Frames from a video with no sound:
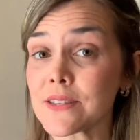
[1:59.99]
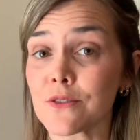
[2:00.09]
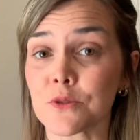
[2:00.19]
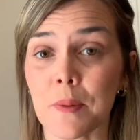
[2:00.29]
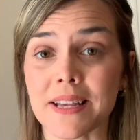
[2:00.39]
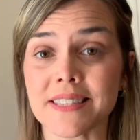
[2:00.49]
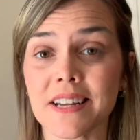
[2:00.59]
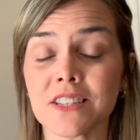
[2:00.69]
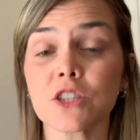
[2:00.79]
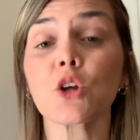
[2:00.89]
those
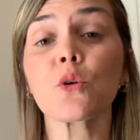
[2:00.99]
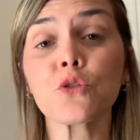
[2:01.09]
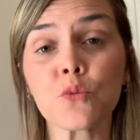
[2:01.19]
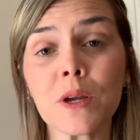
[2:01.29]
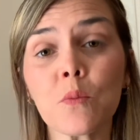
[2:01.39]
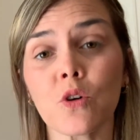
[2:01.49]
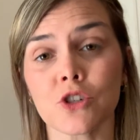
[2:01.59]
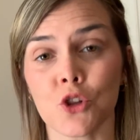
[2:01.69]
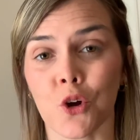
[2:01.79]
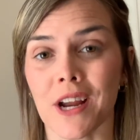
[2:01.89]
basics, there are three more
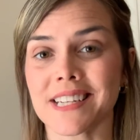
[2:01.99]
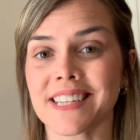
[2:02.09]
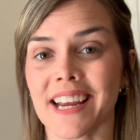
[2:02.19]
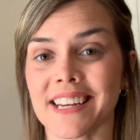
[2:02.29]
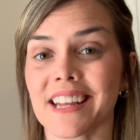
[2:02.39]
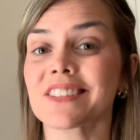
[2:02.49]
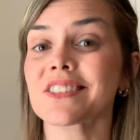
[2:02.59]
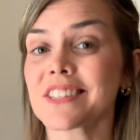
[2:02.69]
DeLorean techniques to